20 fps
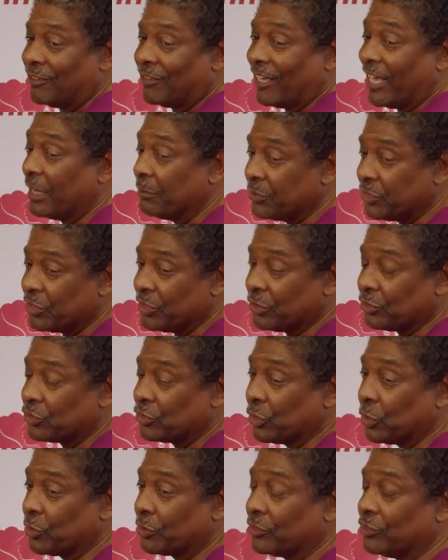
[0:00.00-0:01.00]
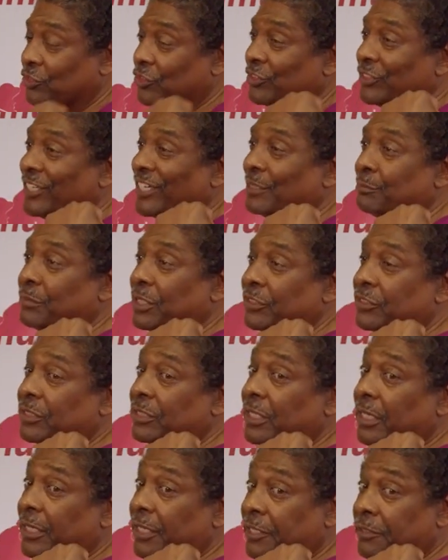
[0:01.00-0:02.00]
I'm still choking and she's got a busted
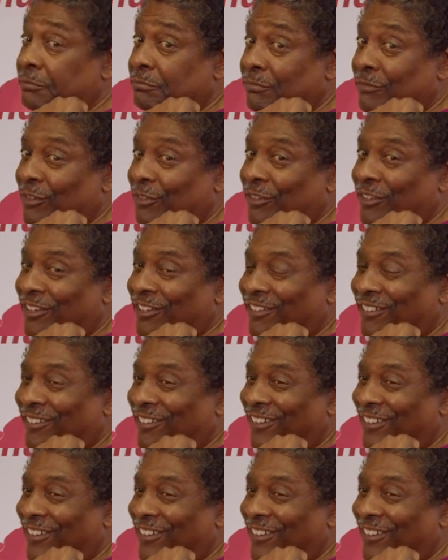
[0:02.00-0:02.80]
head, okay?